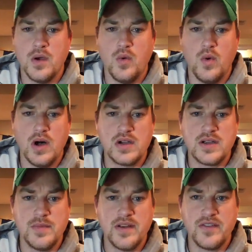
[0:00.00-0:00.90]

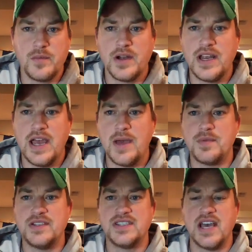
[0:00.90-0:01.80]
Welcome, everybody. Happy
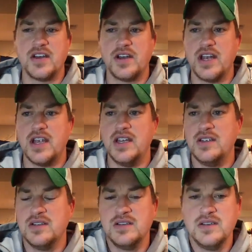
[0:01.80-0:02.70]
Saturday.
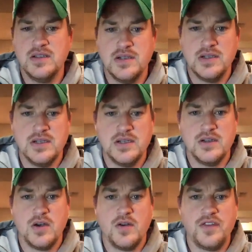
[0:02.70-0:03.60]

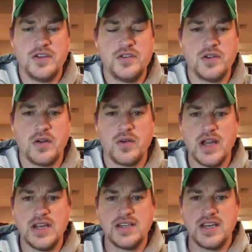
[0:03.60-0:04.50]
Hopefully you're doing all
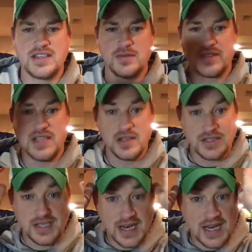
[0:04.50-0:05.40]
right. Had some sales
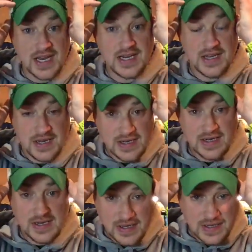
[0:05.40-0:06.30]
today.
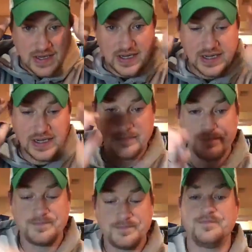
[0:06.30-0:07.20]

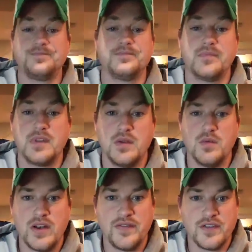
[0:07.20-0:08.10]
Um, you
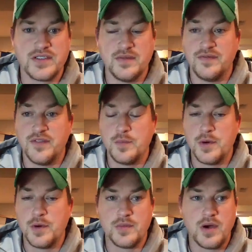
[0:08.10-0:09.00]
ready for some
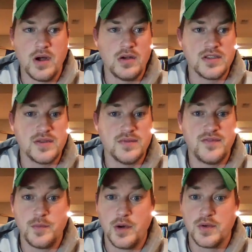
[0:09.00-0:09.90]
football tomorrow? Some
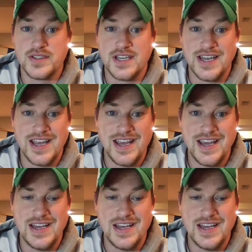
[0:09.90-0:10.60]
football was today.